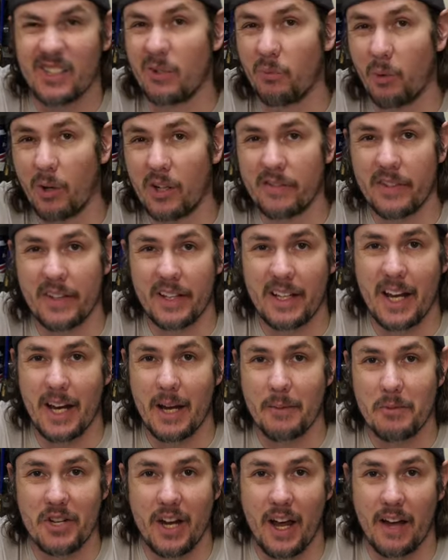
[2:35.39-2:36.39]
can work for the
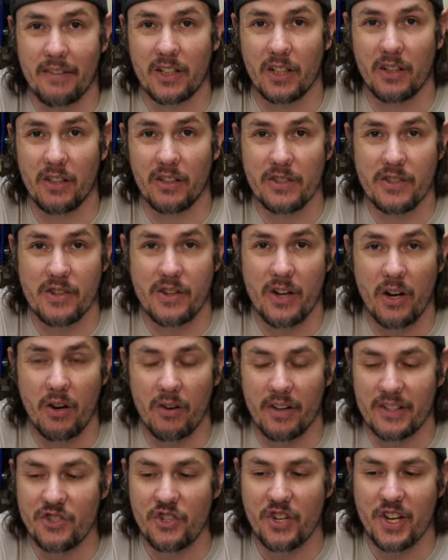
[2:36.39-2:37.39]
camshaft
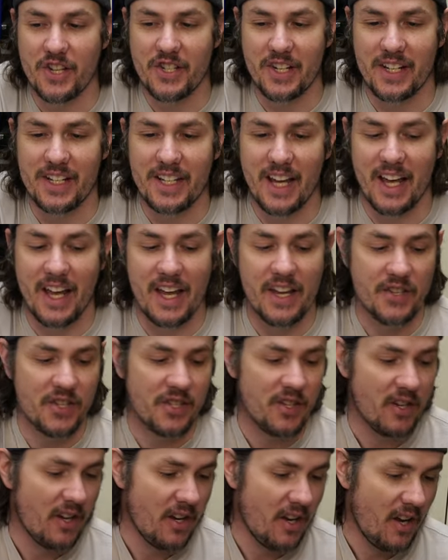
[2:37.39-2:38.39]
also, just in
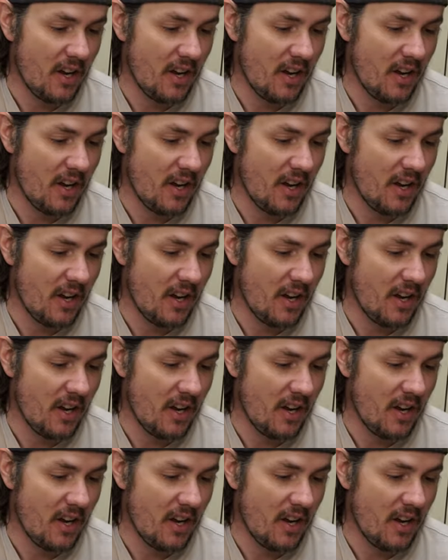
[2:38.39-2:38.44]
case.